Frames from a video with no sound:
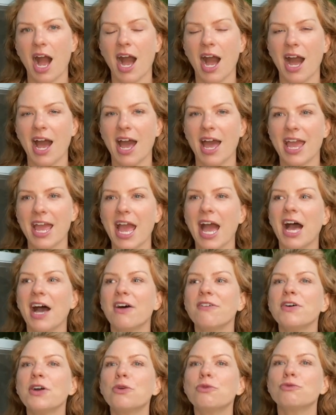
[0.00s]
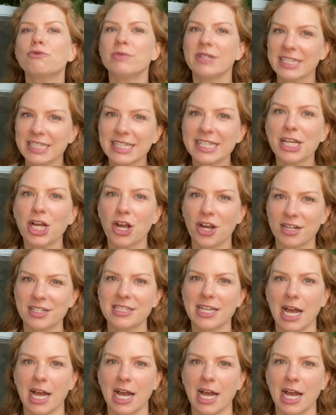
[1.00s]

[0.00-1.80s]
I have a really hard